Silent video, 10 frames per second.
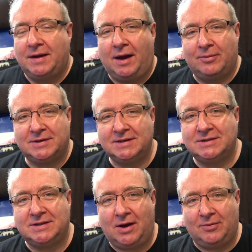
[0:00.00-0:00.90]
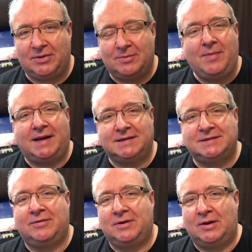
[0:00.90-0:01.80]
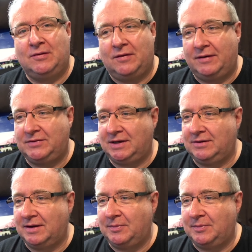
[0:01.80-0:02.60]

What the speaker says: I was going to start with the MAT-705 tuner,